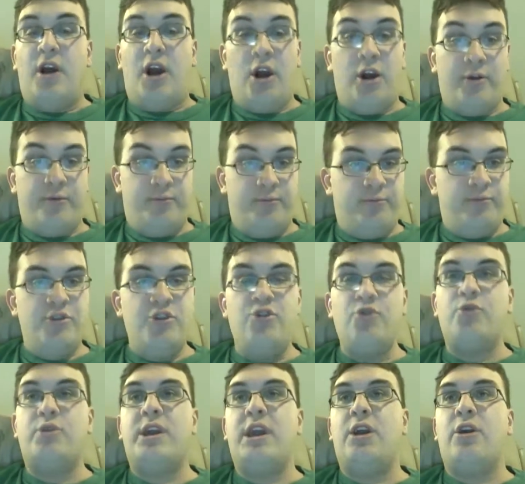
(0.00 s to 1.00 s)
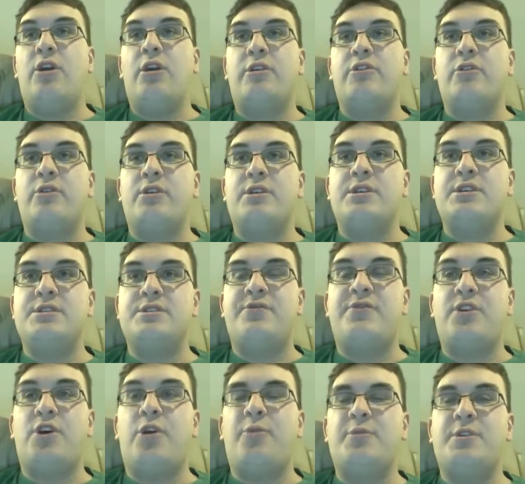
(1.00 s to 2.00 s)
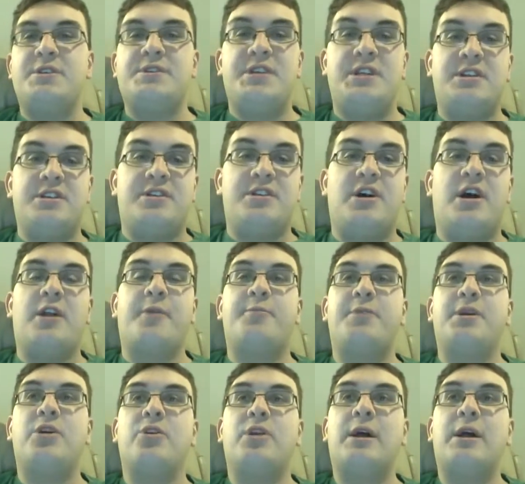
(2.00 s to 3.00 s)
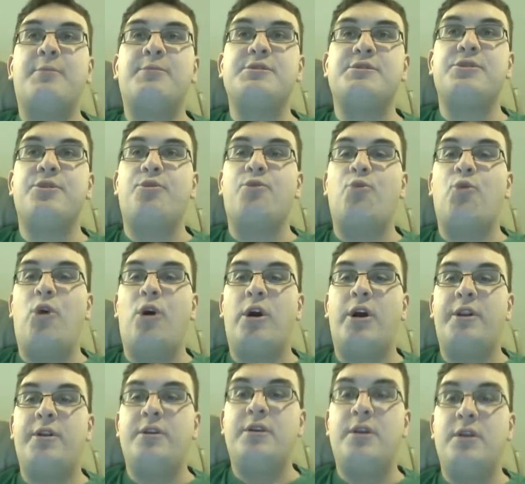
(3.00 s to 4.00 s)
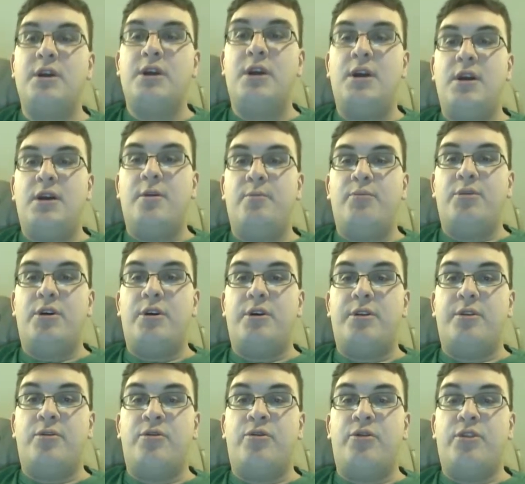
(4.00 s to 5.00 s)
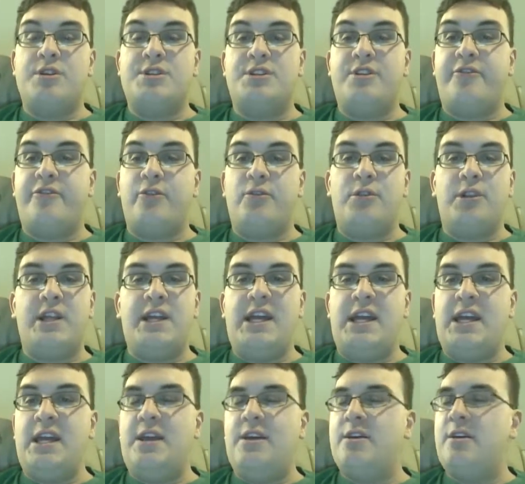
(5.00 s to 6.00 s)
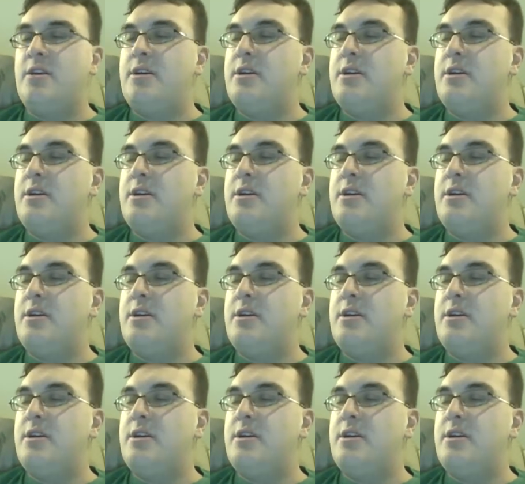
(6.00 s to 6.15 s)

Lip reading: our new character in this film, because he did not appear in episode 1, but Christopher Lee